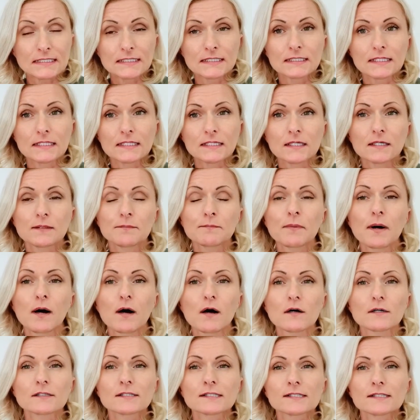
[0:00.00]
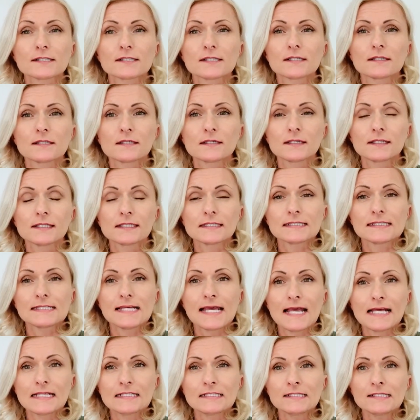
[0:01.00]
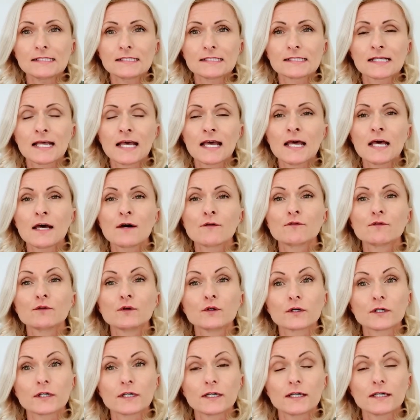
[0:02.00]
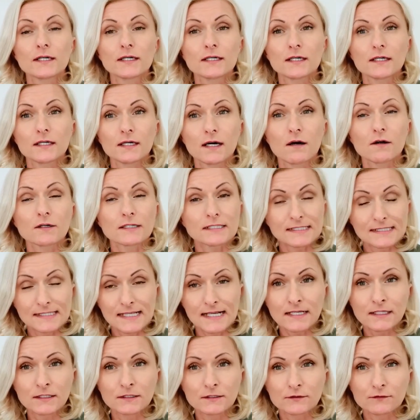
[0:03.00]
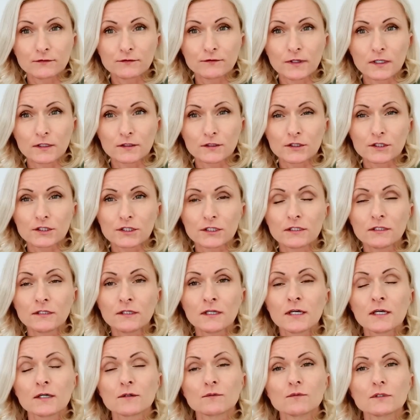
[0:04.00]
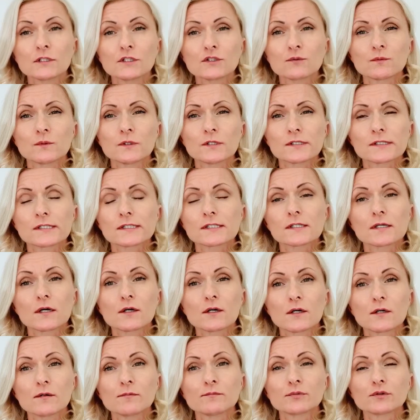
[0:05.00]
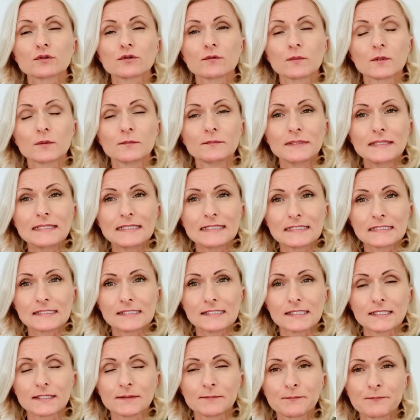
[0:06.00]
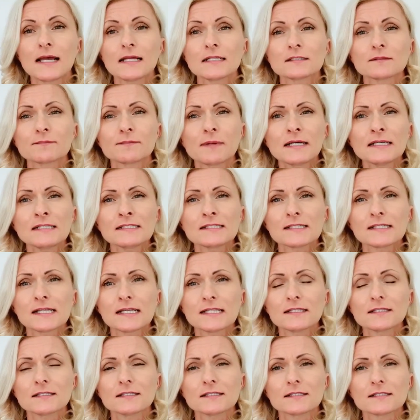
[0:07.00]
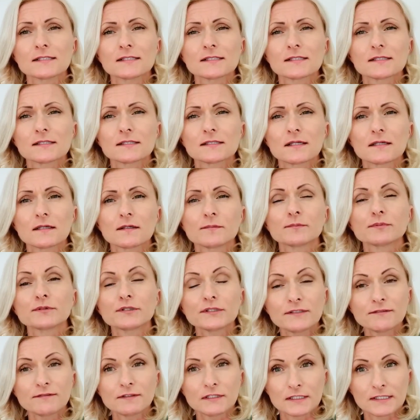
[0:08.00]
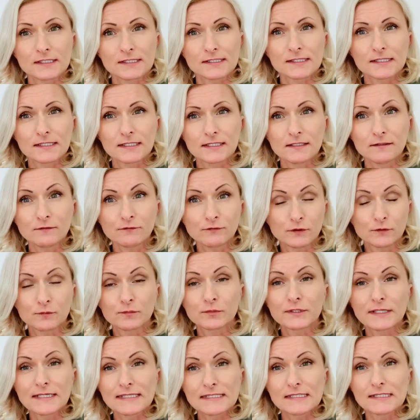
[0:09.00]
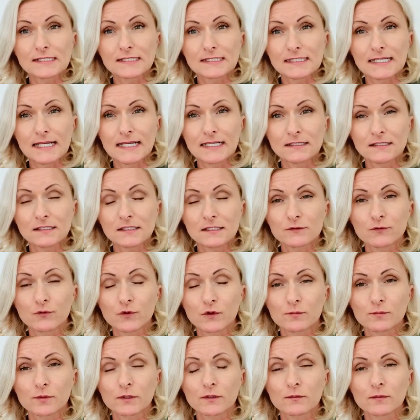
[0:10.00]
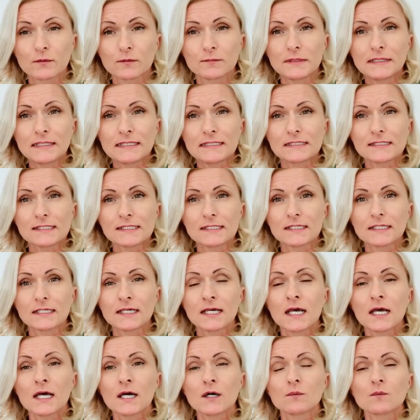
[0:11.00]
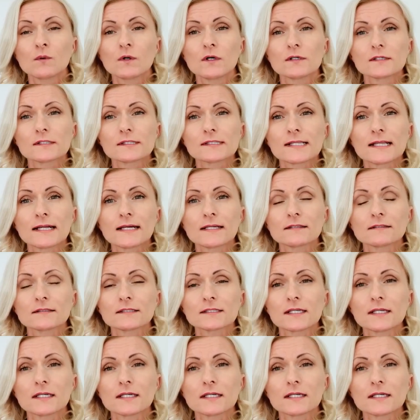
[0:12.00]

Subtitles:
the past tense for our second function, which was probability. And my sentence previously for present tense for probability was that,